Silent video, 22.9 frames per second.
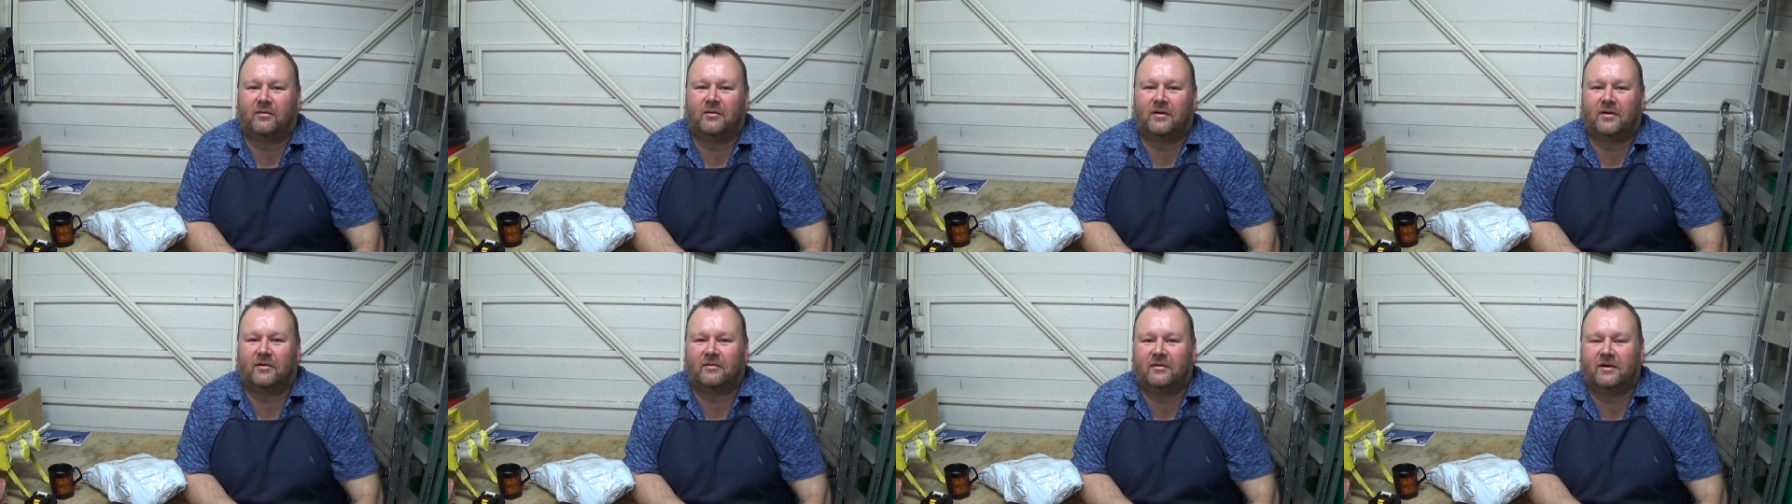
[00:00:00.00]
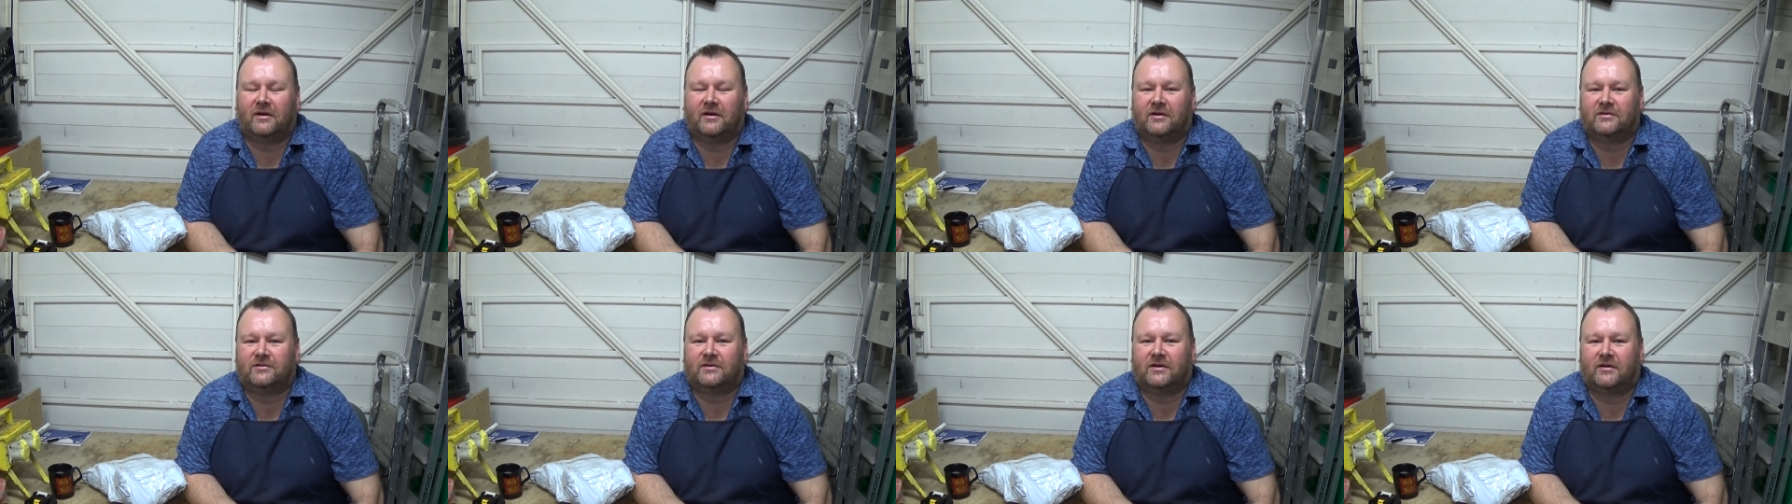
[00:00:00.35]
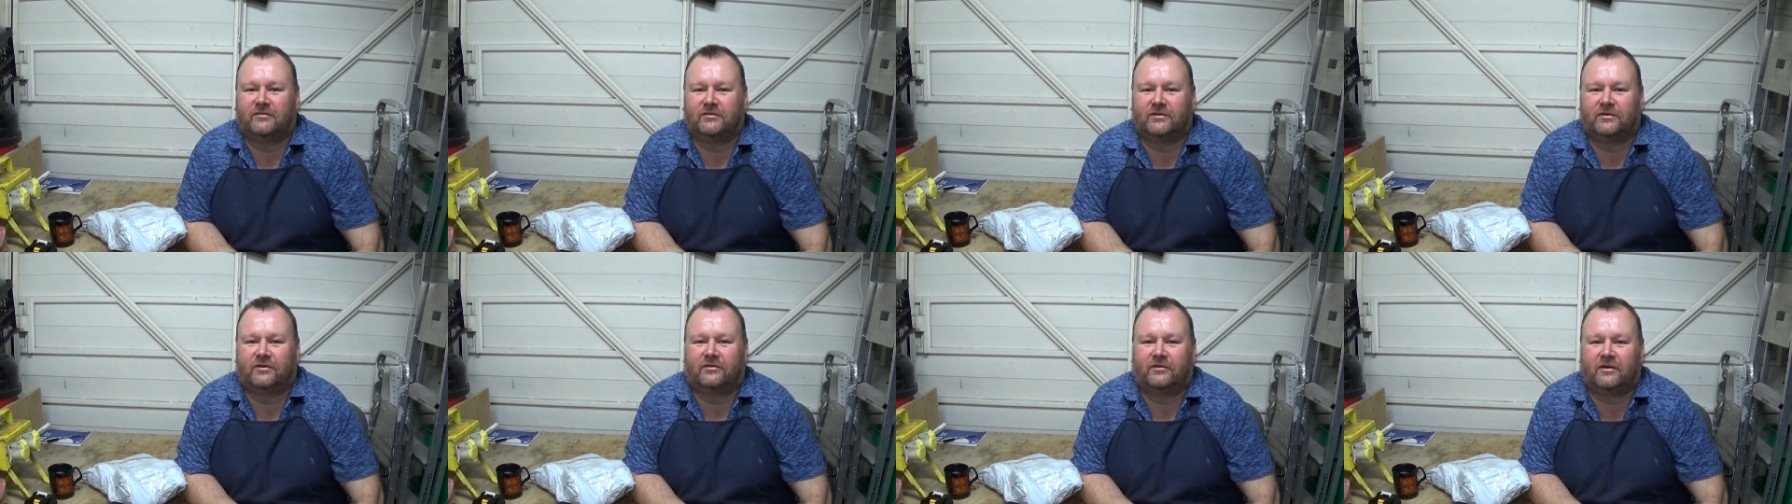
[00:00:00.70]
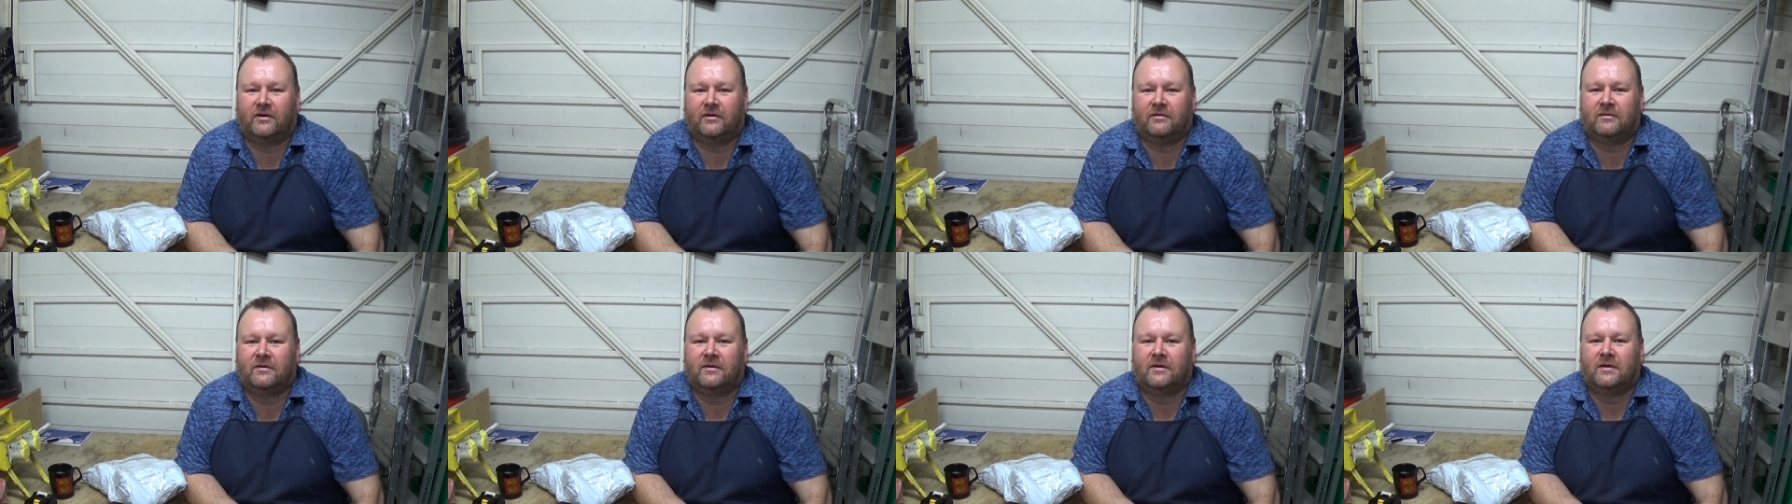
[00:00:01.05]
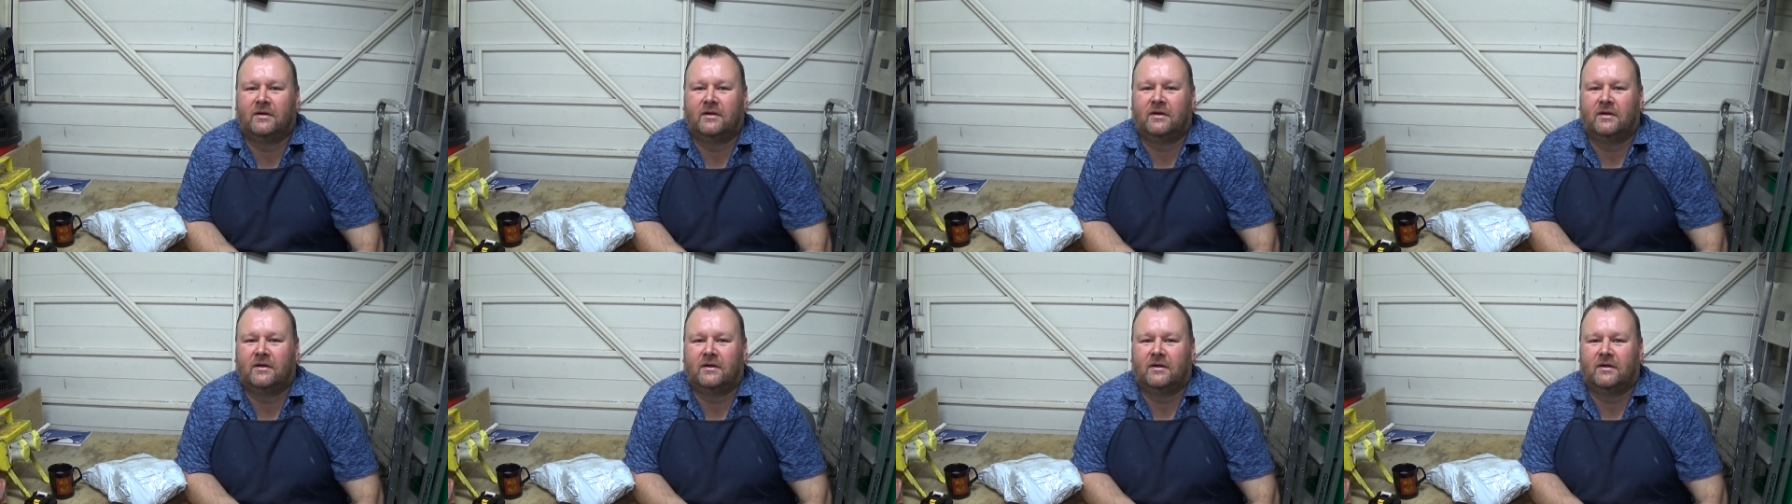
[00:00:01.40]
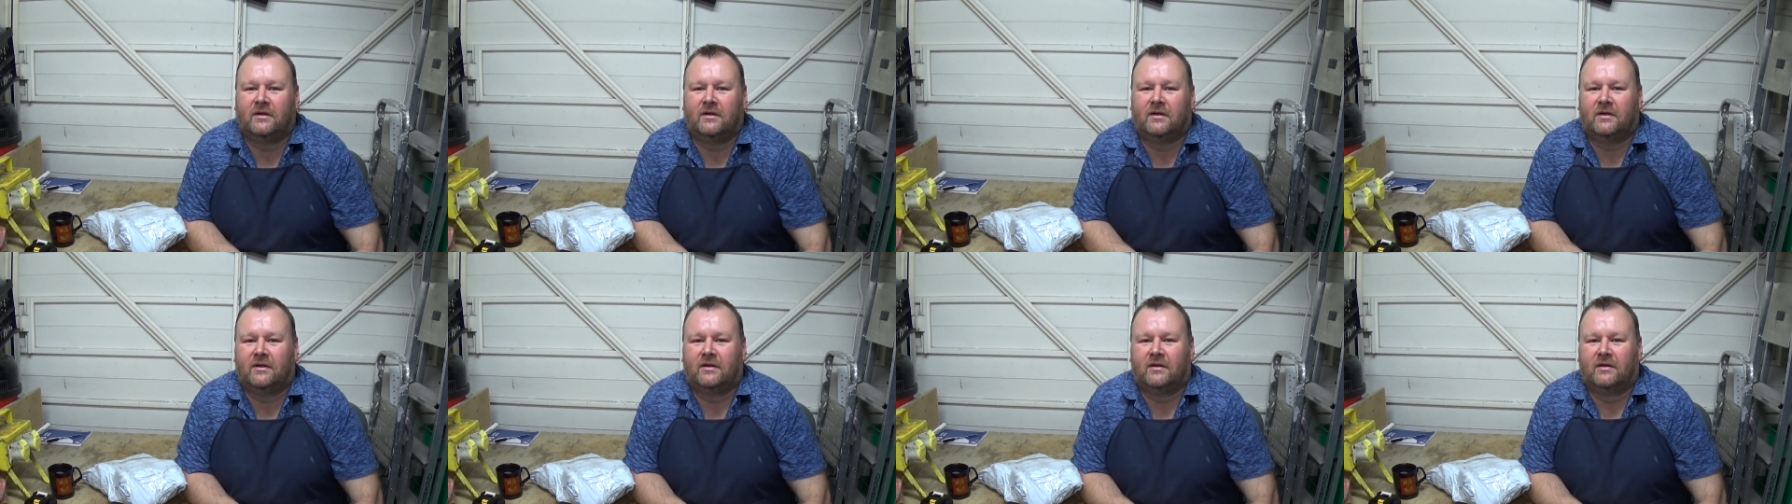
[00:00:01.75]
when I realise that I've just thrown
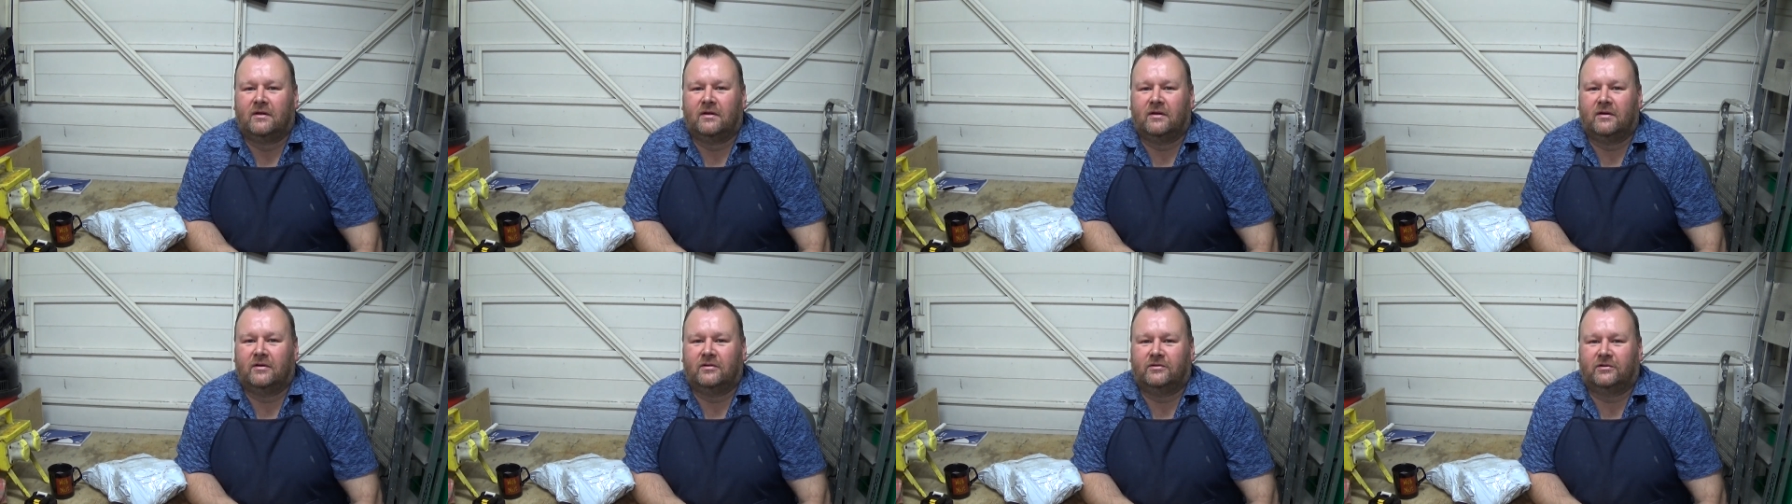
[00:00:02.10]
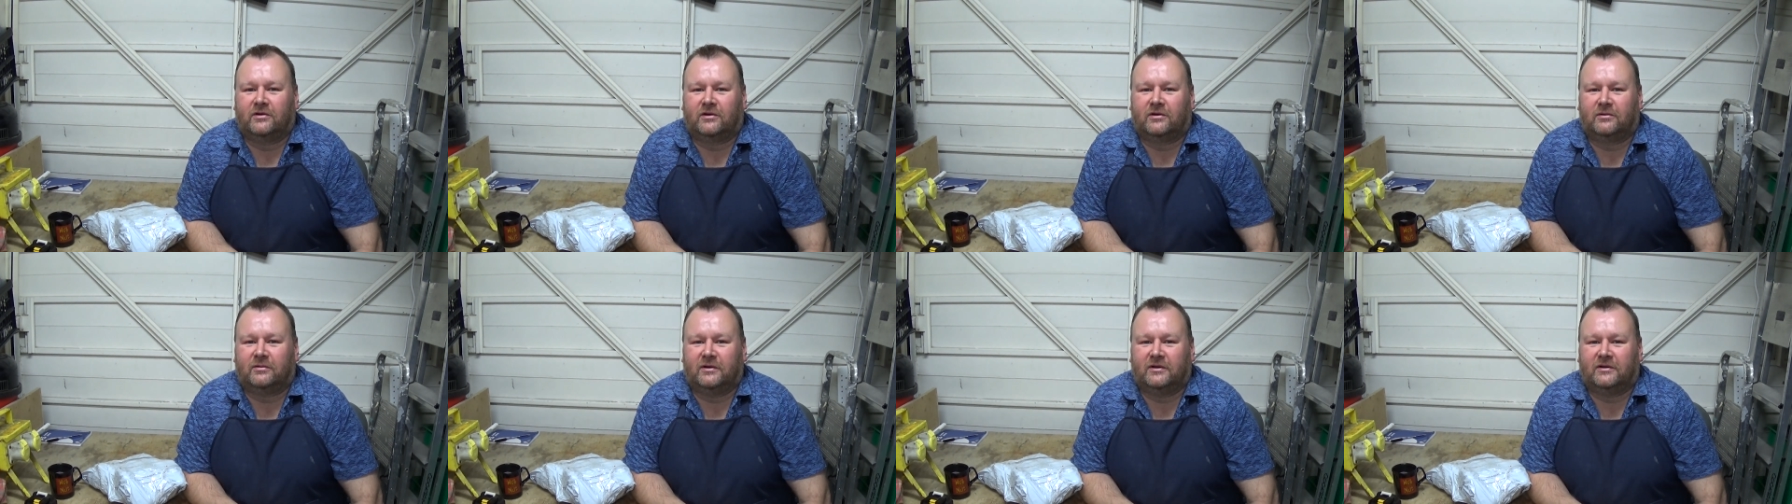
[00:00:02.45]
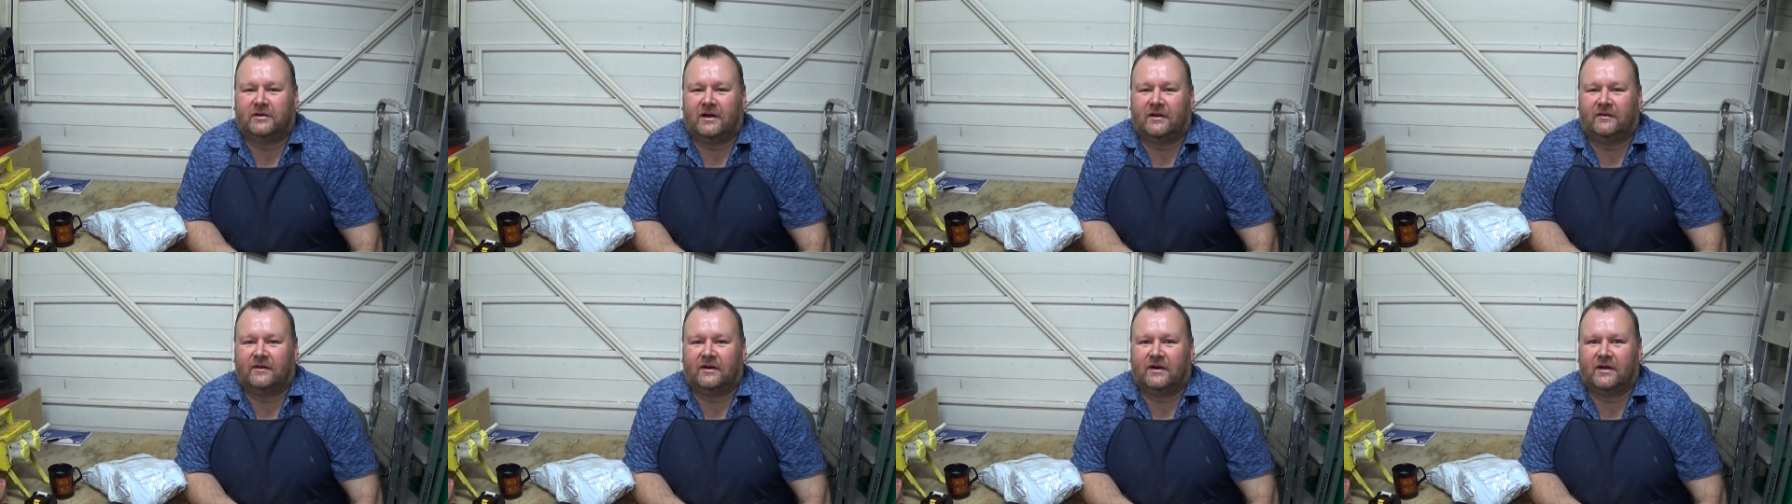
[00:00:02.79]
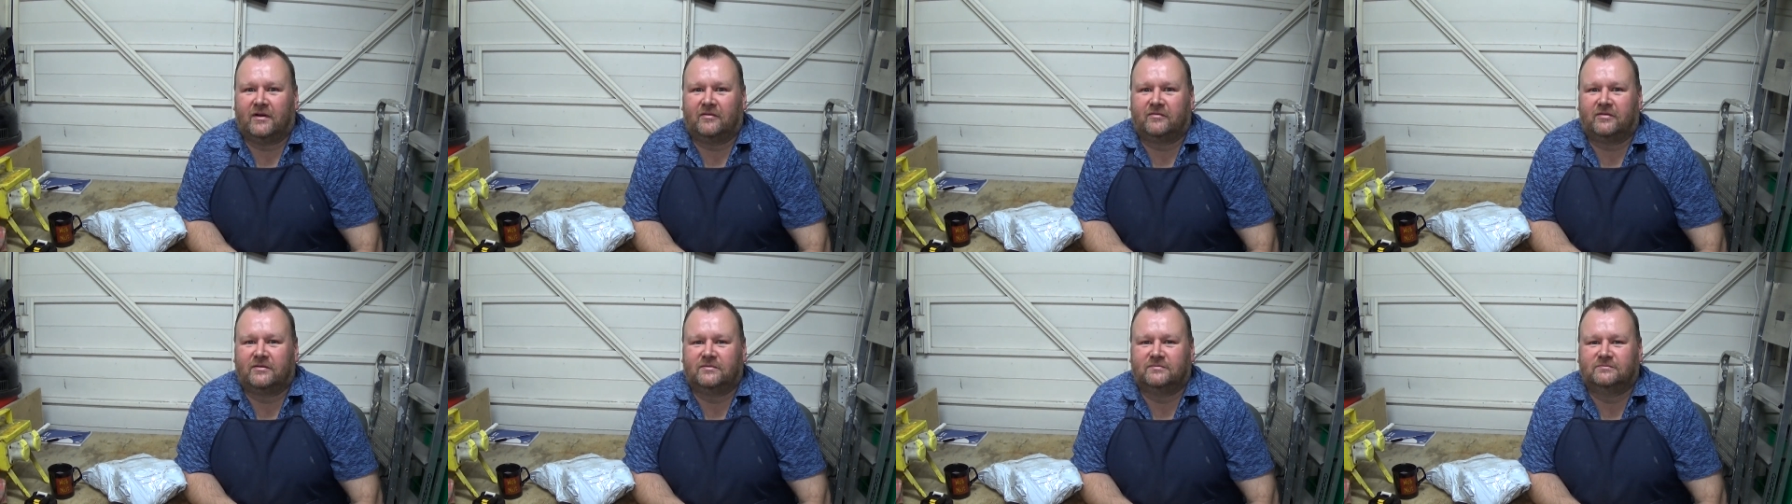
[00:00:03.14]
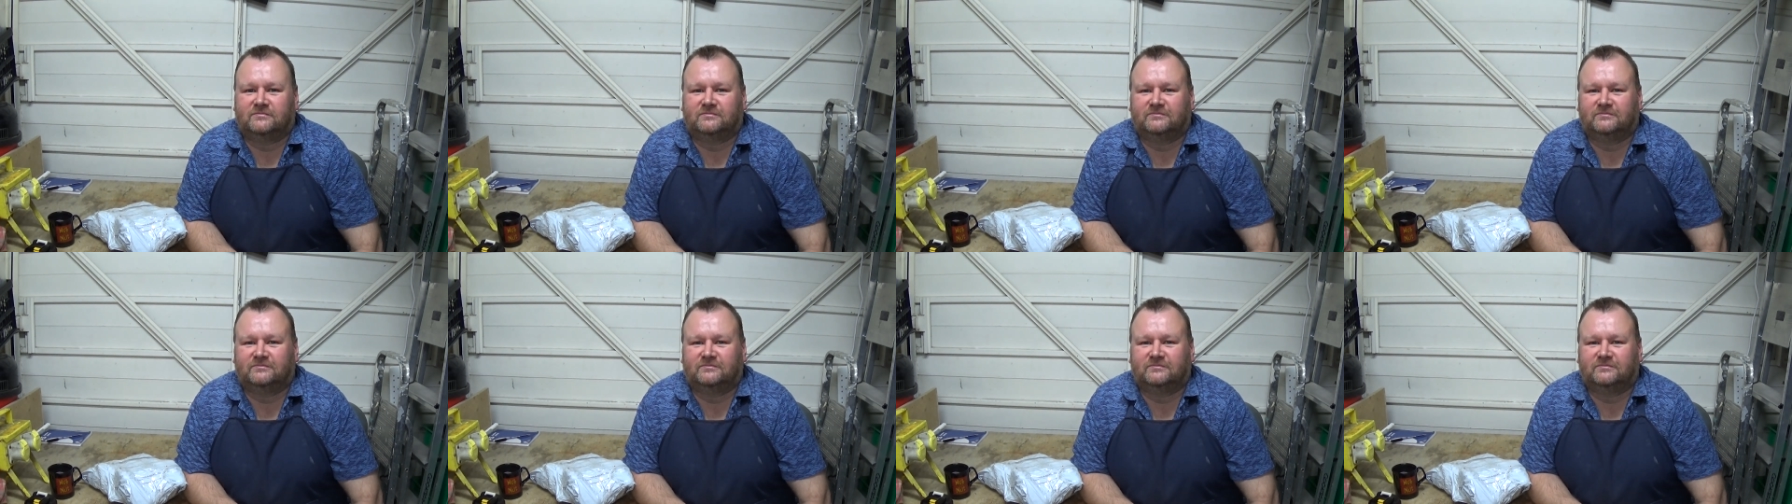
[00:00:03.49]
100 quid down the lav.